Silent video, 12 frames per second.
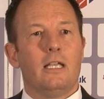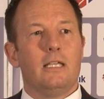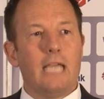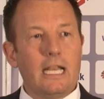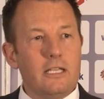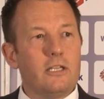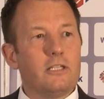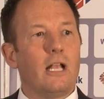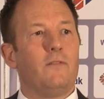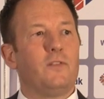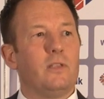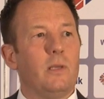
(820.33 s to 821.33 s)
Get
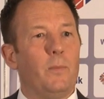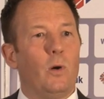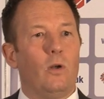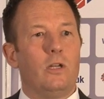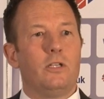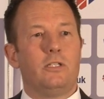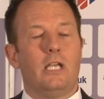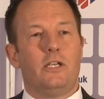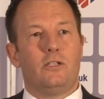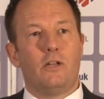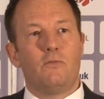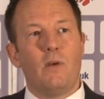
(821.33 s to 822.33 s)
yourself to the polling
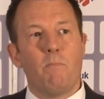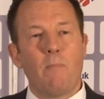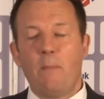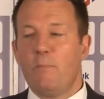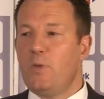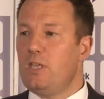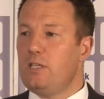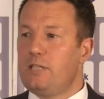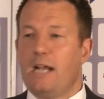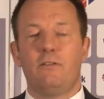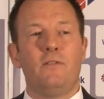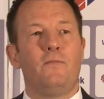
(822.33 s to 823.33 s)
station and remember the
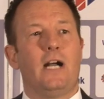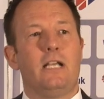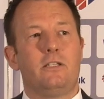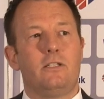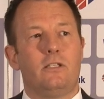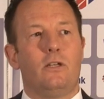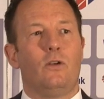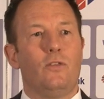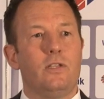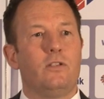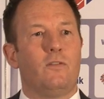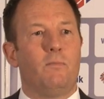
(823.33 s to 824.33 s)
sacrifices that
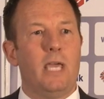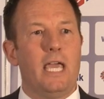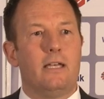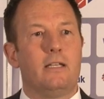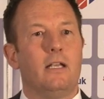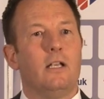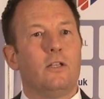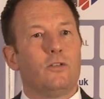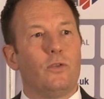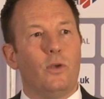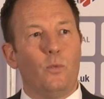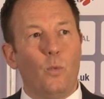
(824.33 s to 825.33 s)
others have made
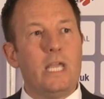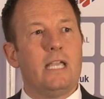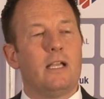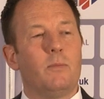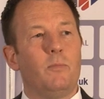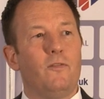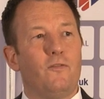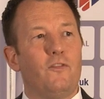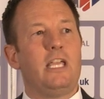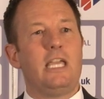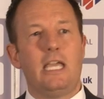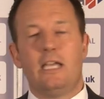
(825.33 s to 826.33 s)
so that we can be
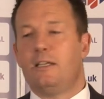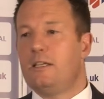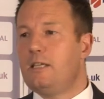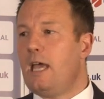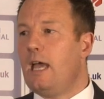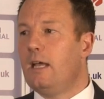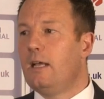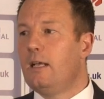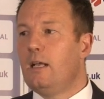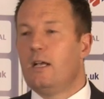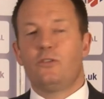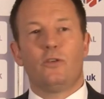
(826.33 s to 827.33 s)
free here today
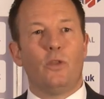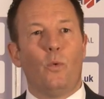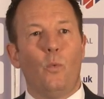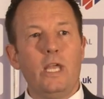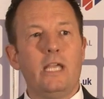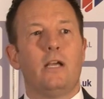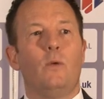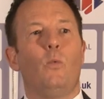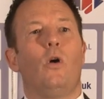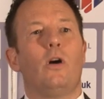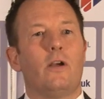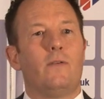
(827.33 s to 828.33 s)
and so that we can
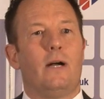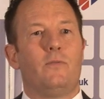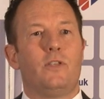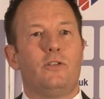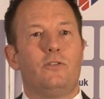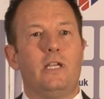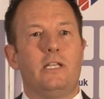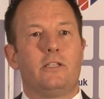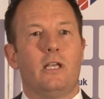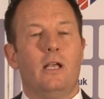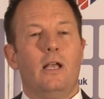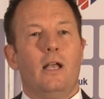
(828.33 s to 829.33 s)
walk around the streets
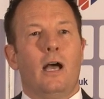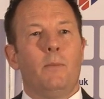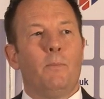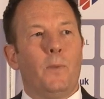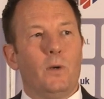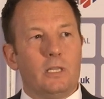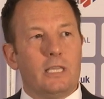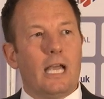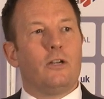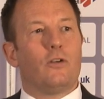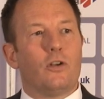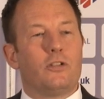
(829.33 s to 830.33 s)
and put
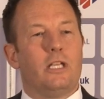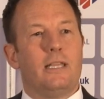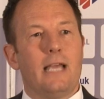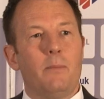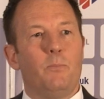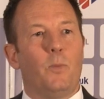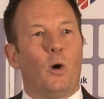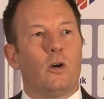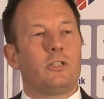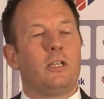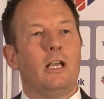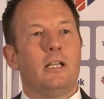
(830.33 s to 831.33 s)
that cross in that
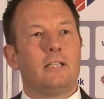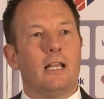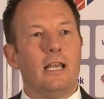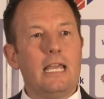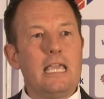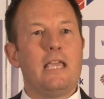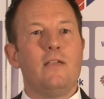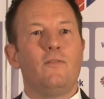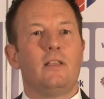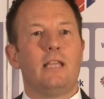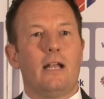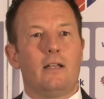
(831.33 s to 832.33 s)
box to leave
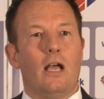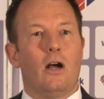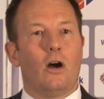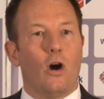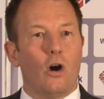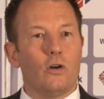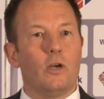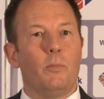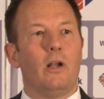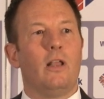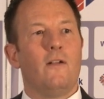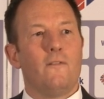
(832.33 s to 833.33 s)
that
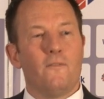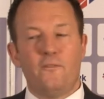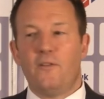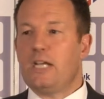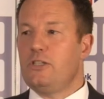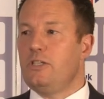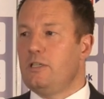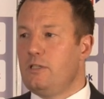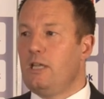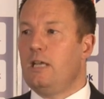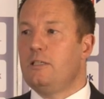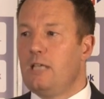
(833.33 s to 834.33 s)
horrible fascist
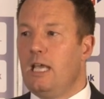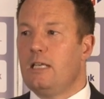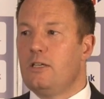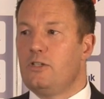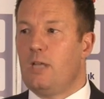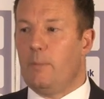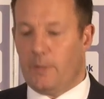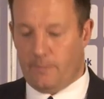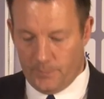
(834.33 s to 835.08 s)
dictatorship.